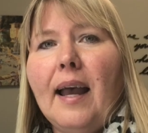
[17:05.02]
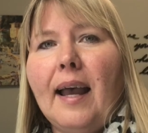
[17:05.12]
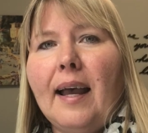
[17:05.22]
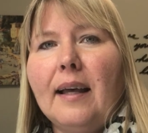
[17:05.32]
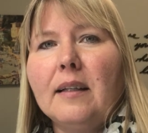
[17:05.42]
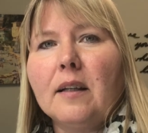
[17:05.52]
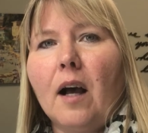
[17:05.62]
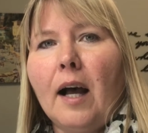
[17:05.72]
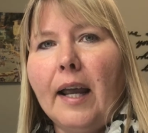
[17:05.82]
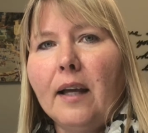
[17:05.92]
And
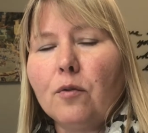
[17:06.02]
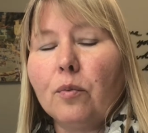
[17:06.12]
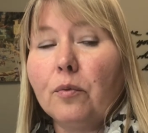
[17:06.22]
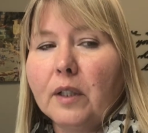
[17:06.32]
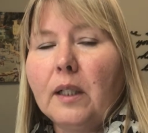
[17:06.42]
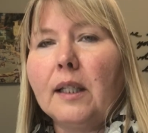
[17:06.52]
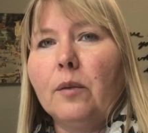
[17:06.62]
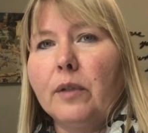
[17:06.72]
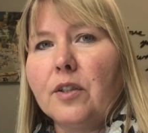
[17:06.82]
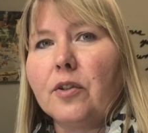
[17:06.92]
I had really
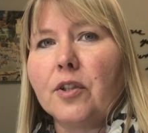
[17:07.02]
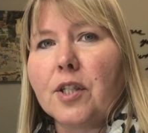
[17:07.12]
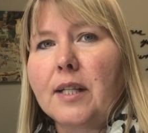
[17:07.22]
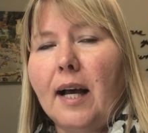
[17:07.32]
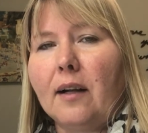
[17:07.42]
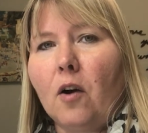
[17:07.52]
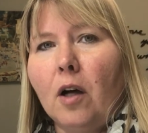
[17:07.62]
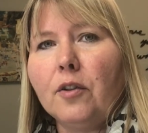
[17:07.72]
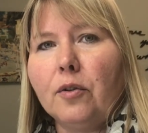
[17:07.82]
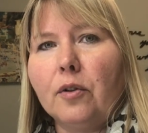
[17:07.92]
researched that
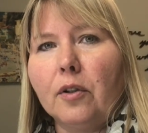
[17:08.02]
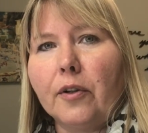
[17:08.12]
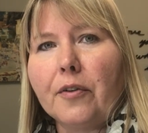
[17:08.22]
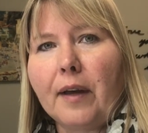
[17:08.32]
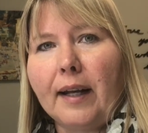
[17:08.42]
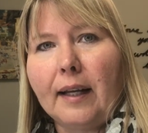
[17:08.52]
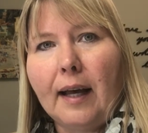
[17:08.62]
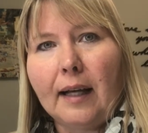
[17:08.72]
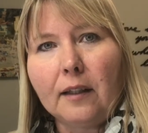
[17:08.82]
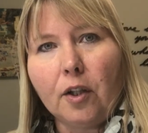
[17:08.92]
on Google Earth. I'd
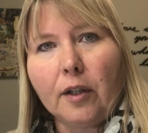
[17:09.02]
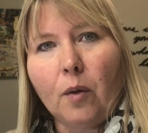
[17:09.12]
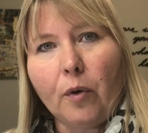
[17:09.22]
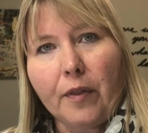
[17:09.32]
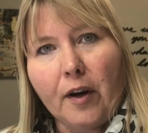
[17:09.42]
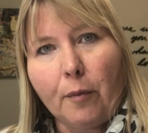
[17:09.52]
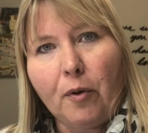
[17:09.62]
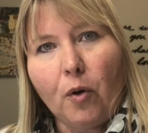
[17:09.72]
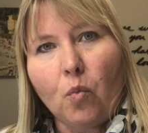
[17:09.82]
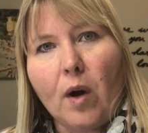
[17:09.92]
had a look at where the
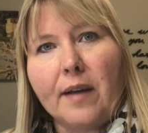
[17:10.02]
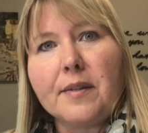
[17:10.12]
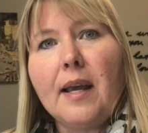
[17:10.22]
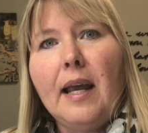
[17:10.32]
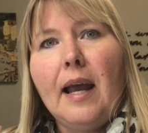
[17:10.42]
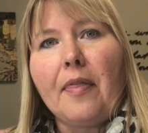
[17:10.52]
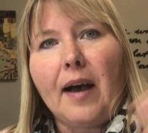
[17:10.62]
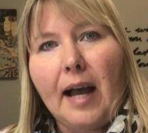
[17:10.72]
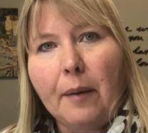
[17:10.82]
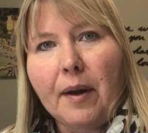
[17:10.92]
airport was, the
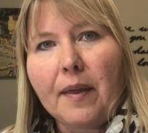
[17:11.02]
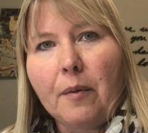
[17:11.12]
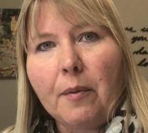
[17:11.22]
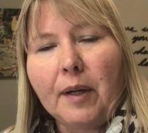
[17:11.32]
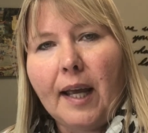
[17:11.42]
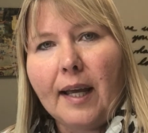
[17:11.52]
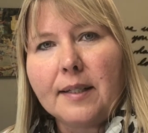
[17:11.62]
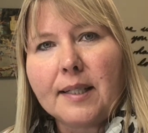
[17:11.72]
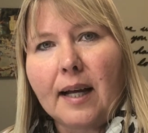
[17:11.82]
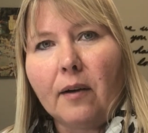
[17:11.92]
highway that we would
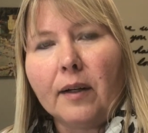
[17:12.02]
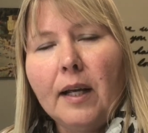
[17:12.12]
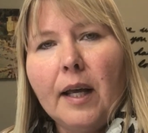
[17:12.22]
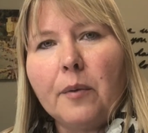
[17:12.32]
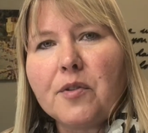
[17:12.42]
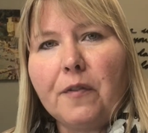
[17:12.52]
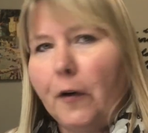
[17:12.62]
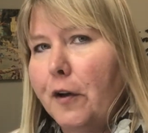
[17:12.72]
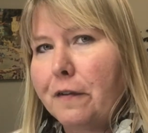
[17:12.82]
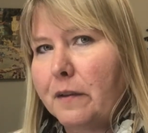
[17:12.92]
head down. It was
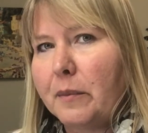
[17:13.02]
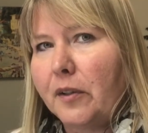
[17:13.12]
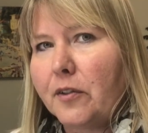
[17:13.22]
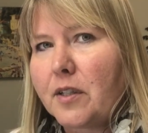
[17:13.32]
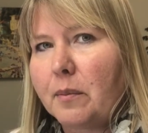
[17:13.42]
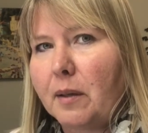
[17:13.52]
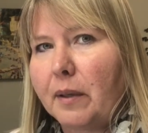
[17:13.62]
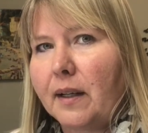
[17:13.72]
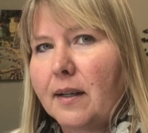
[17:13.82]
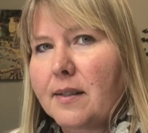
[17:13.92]
very familiar to me
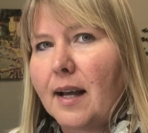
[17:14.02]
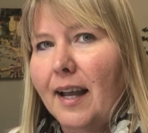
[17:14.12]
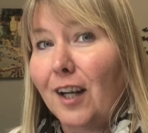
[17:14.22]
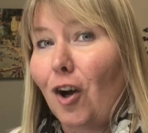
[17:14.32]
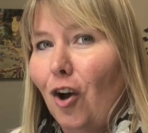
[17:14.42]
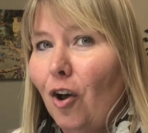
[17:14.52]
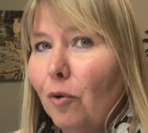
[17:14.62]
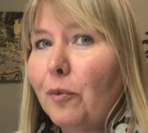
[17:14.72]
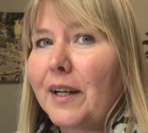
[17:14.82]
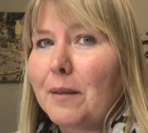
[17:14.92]
because I had
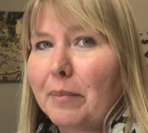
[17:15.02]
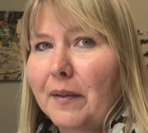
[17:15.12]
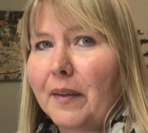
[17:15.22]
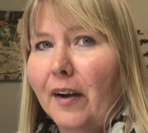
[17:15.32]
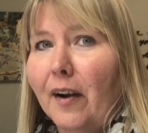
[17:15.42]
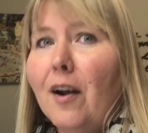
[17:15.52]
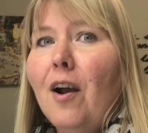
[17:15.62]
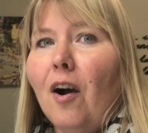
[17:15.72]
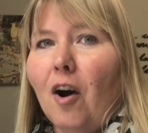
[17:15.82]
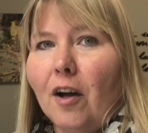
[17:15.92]
already been there
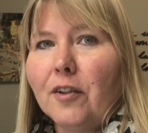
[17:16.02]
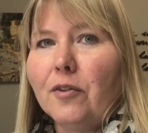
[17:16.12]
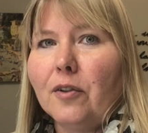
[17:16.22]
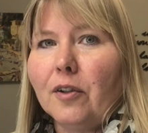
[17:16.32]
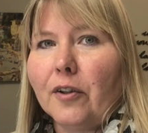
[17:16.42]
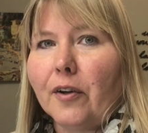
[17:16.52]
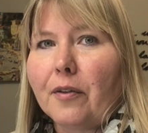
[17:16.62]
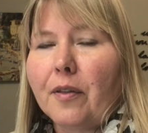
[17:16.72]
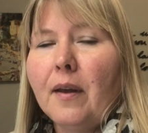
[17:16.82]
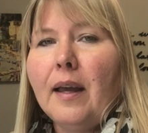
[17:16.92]
on Google Earth.